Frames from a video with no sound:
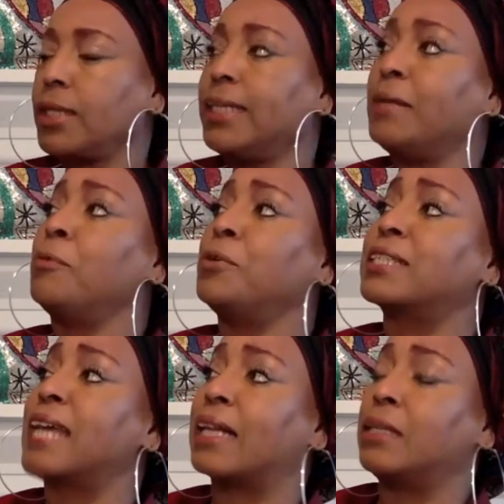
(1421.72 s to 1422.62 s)
remember
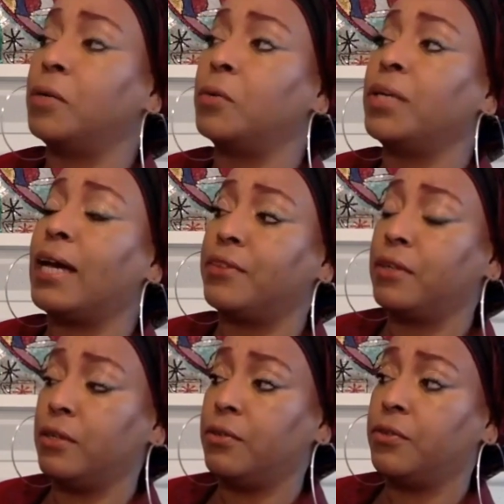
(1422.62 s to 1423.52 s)
exactly, but we had
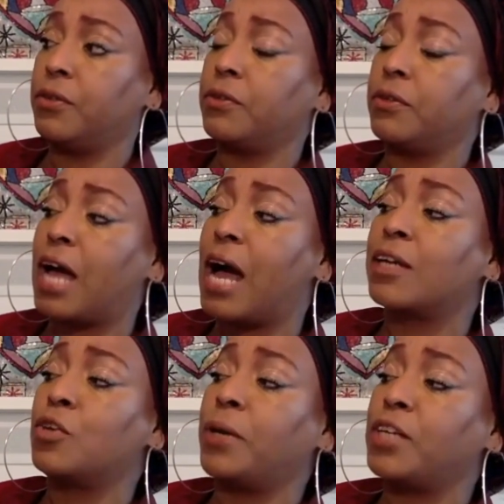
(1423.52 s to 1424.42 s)
the
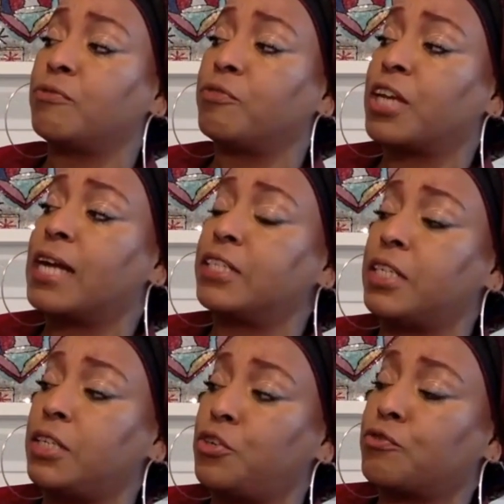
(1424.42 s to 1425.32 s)
occupation for
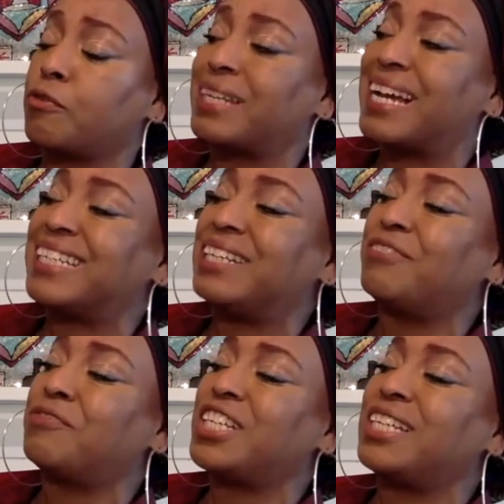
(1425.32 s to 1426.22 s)
19 years, from
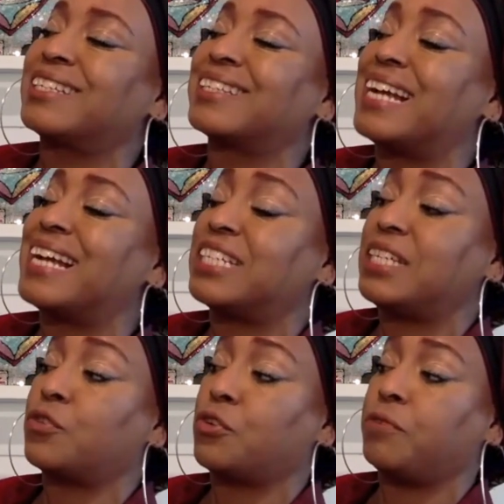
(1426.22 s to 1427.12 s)
1915 to
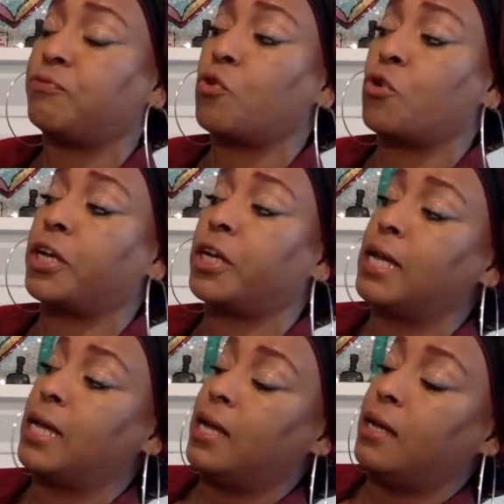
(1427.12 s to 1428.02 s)
1934.
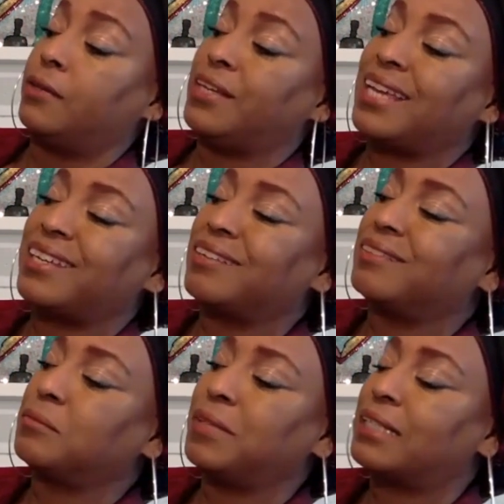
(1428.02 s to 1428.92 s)
I think they
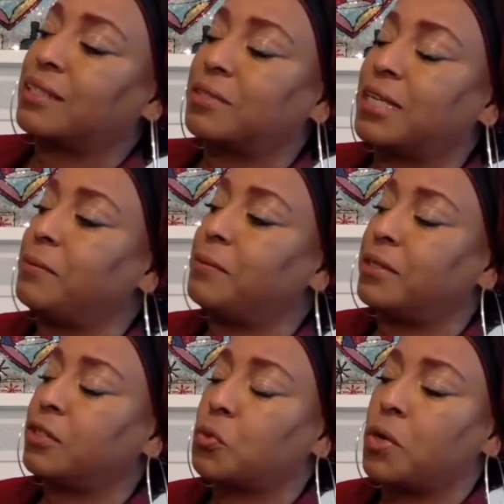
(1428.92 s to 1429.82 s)
killed him like sometime in
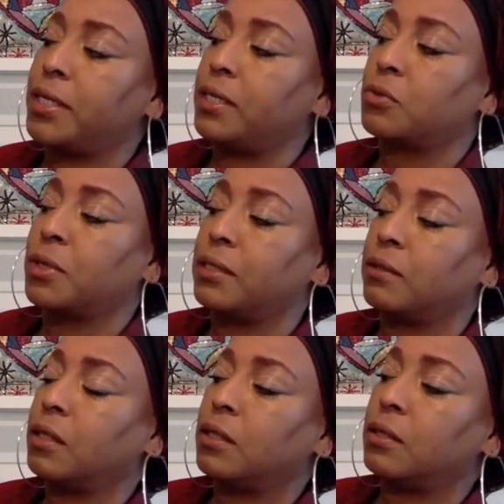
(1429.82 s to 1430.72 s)
the 20
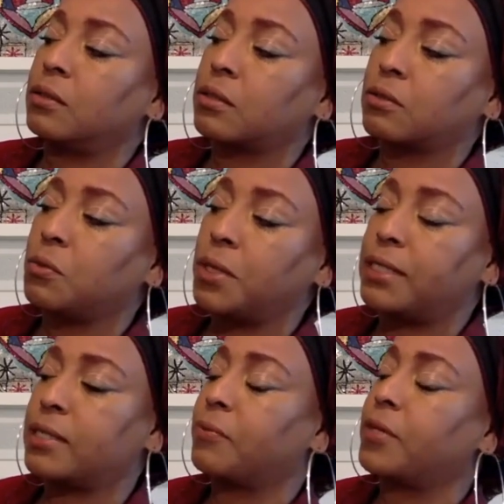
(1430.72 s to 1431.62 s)

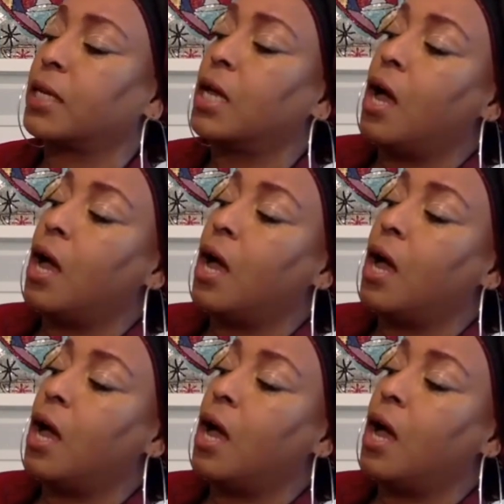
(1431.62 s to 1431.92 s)
something.